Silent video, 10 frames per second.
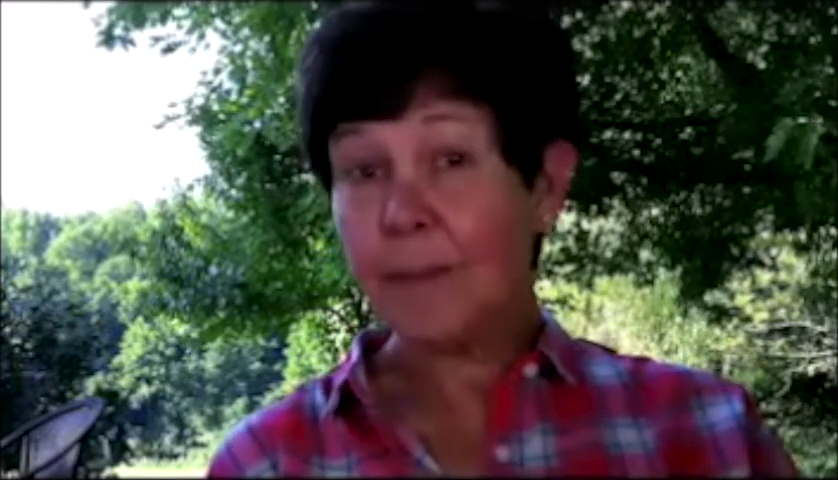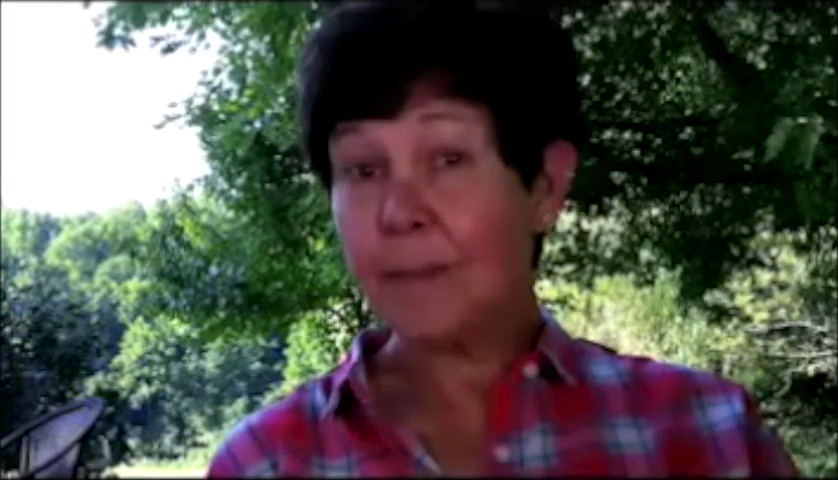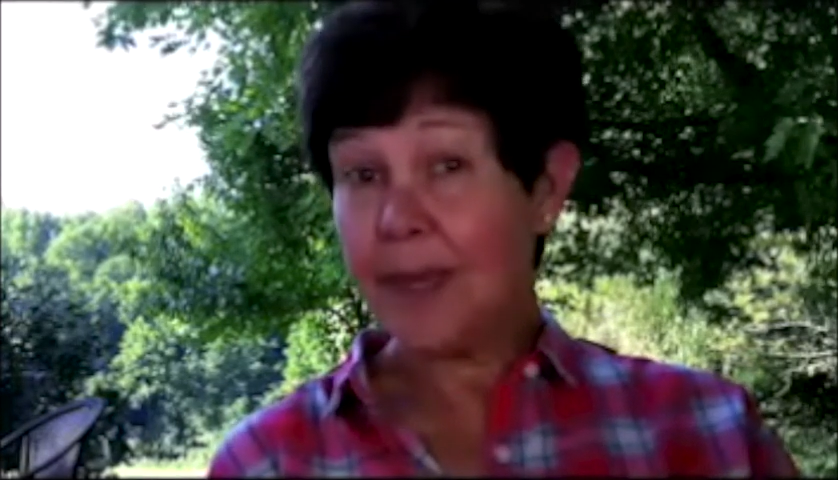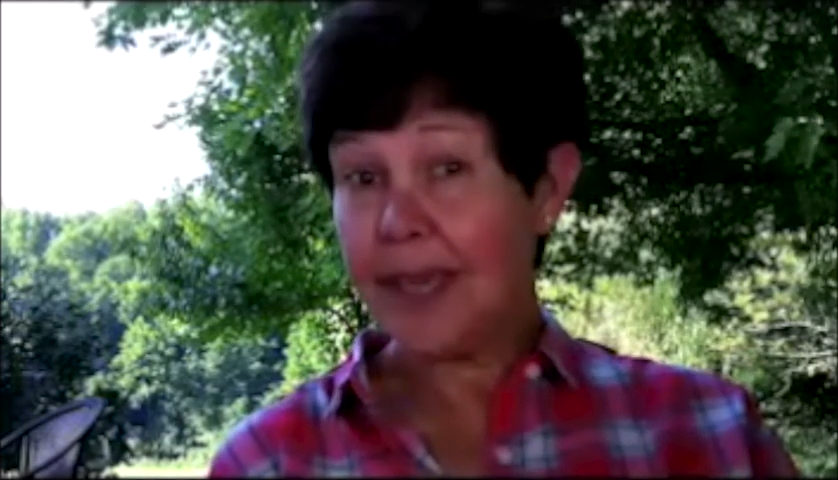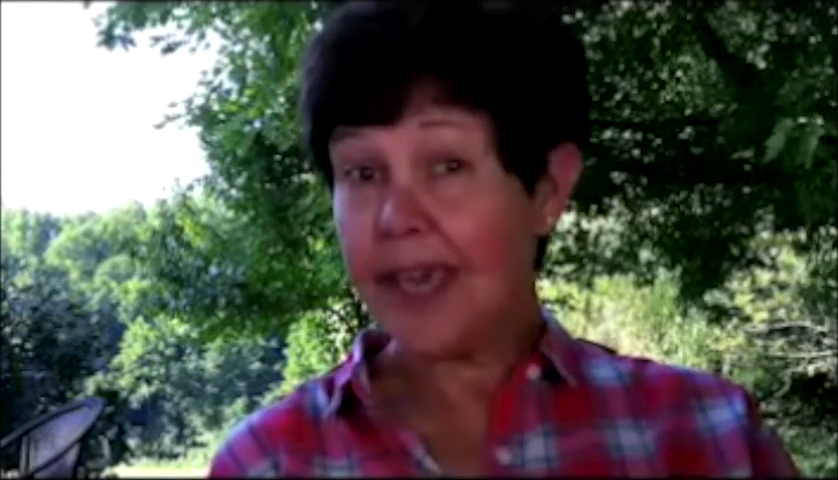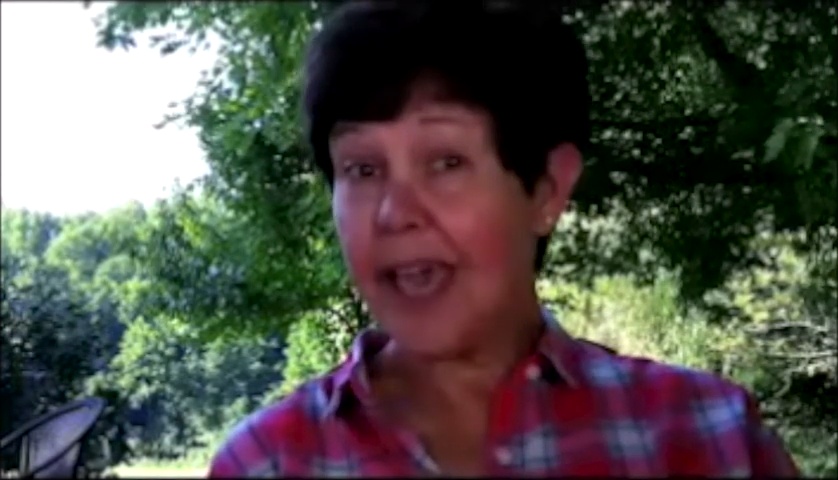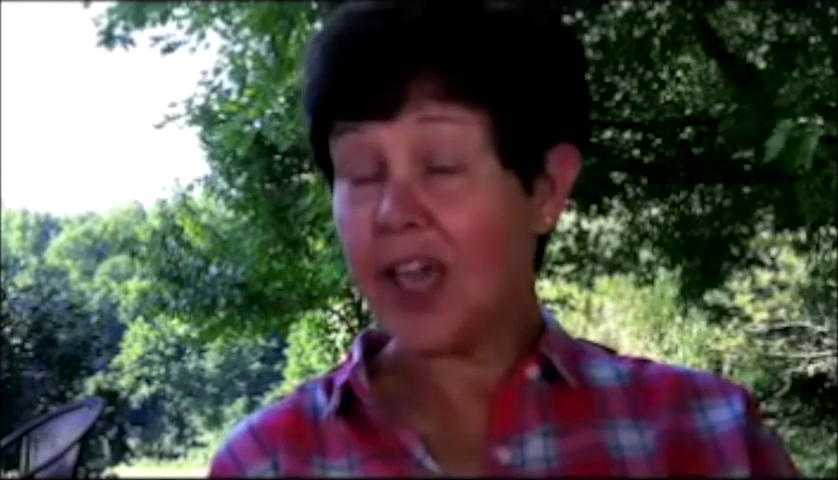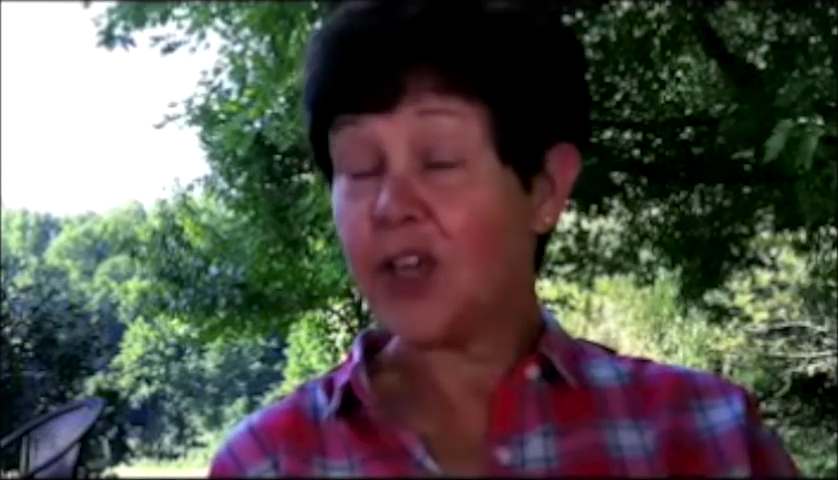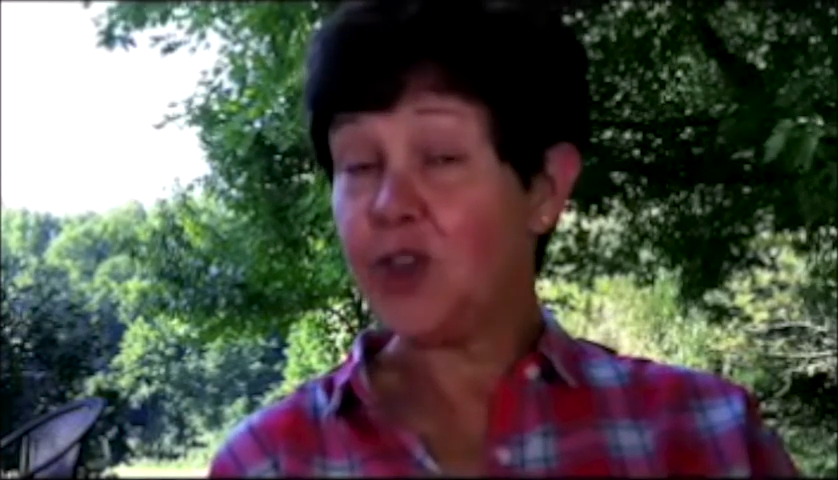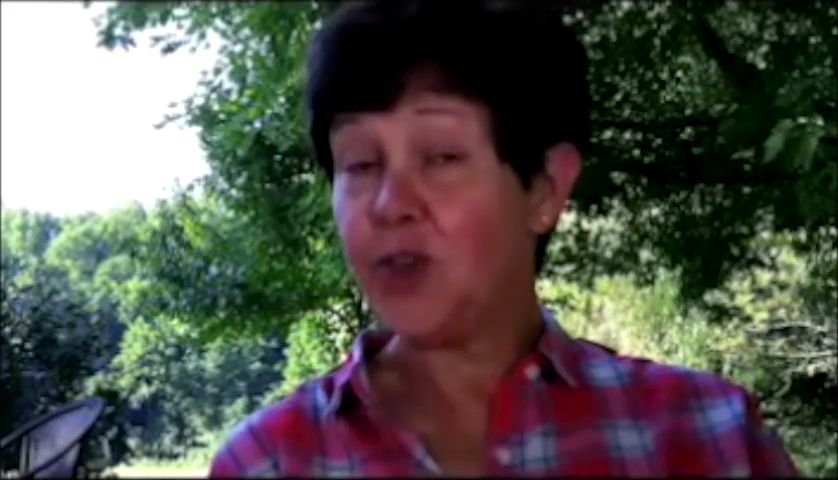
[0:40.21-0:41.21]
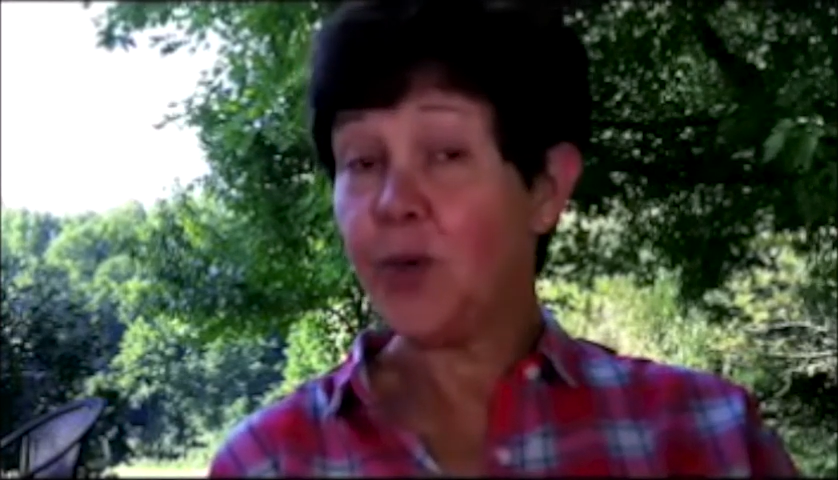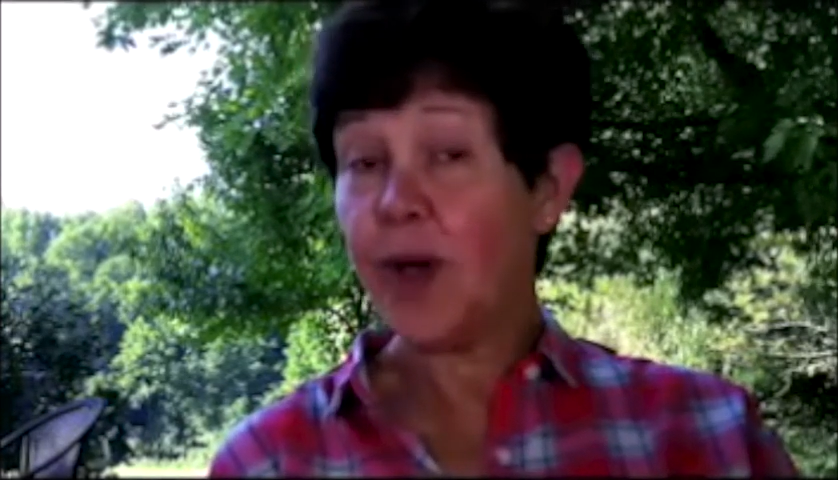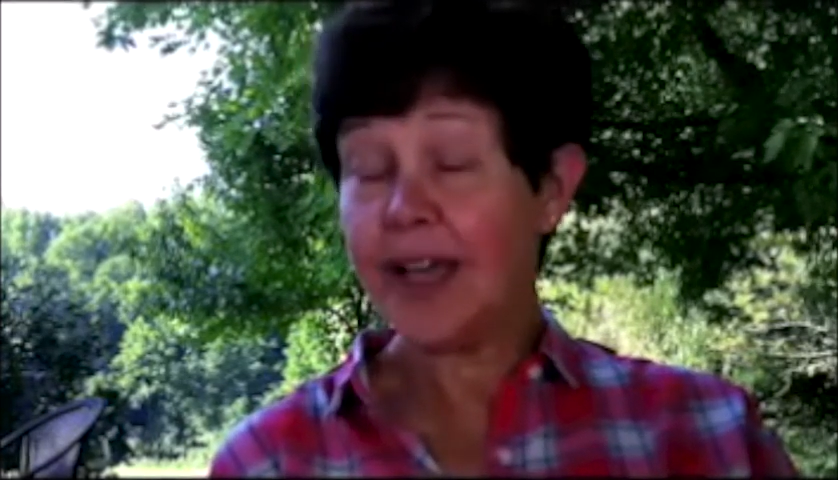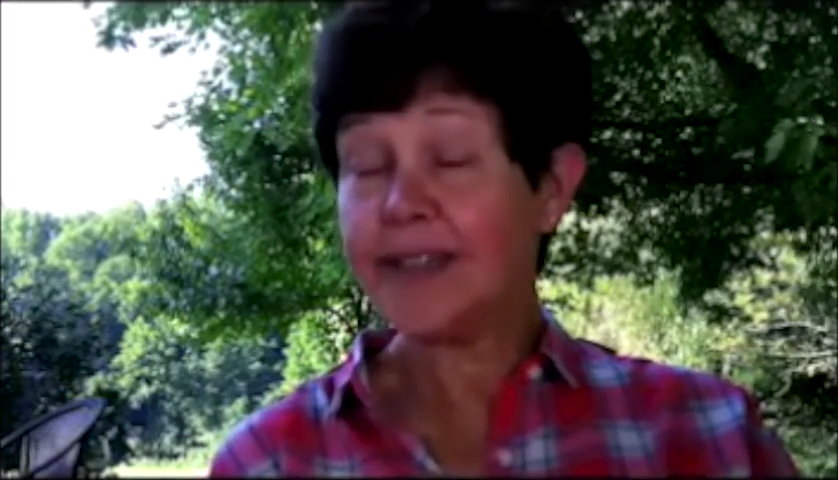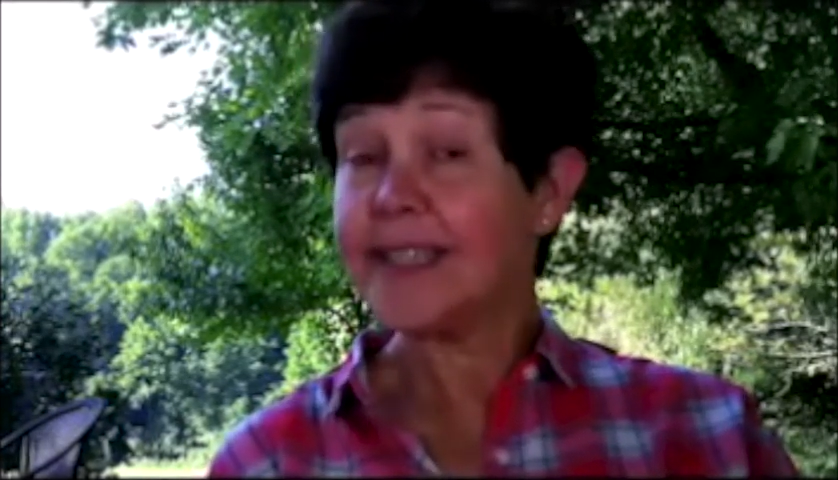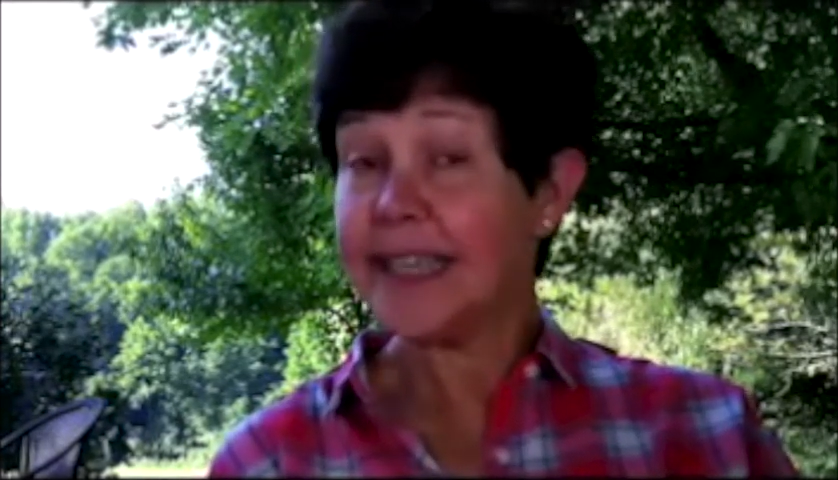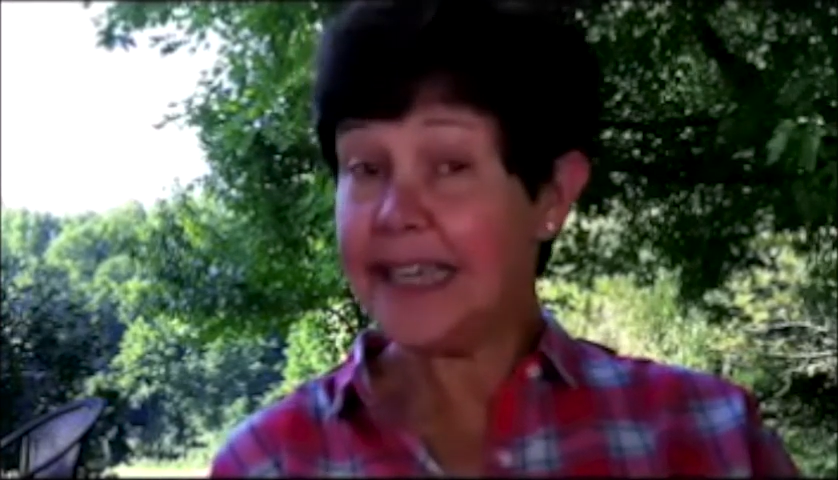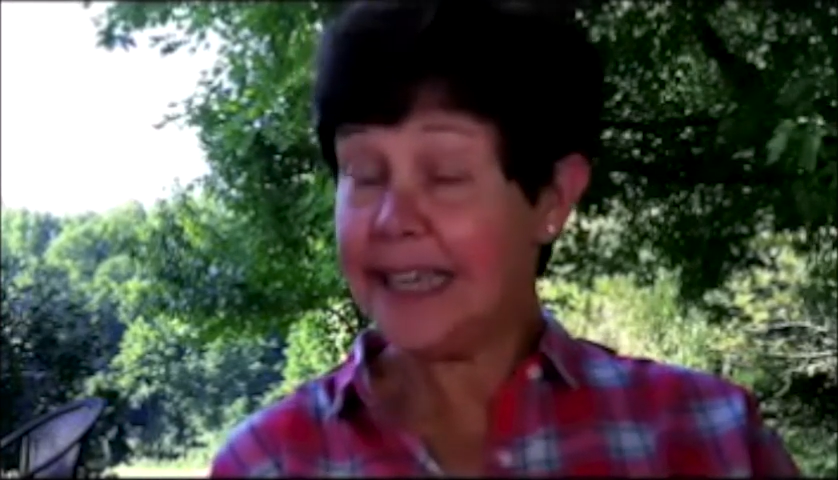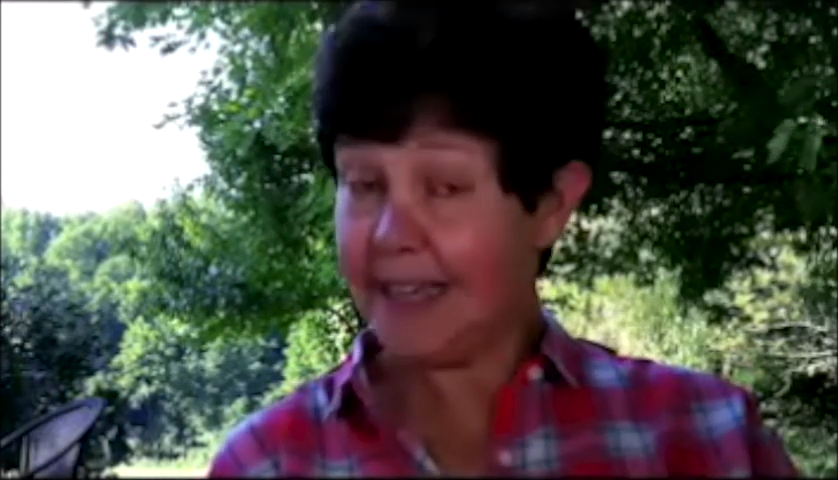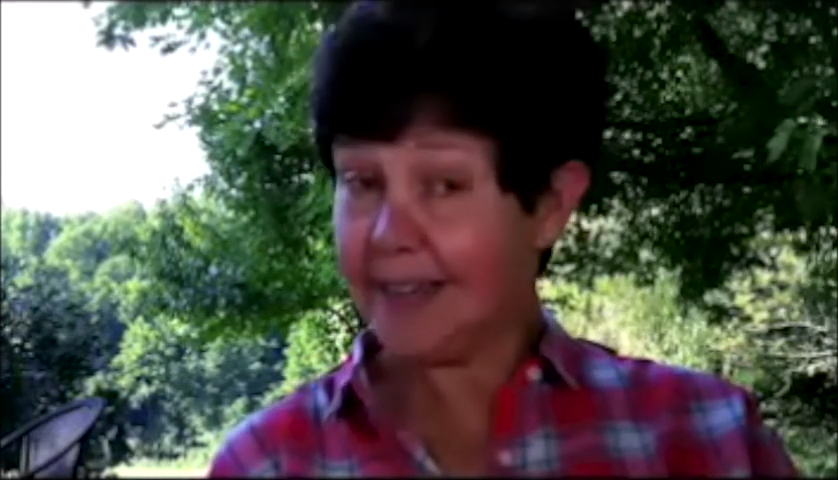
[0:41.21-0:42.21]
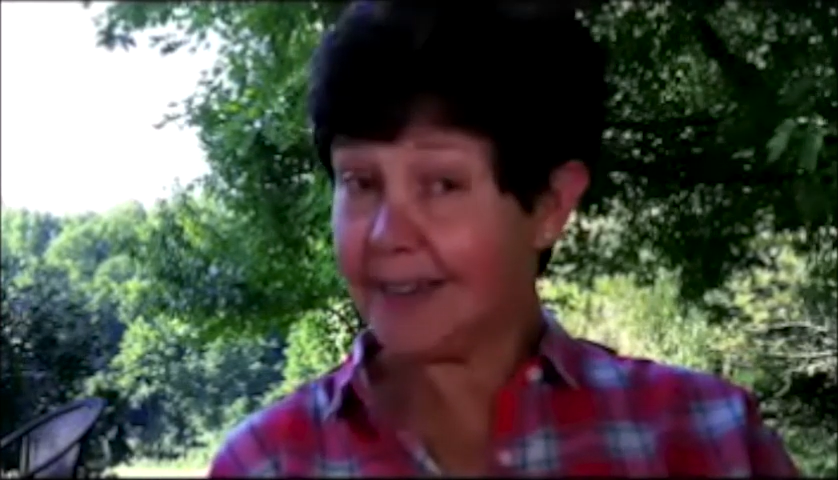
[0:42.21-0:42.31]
P A U S E.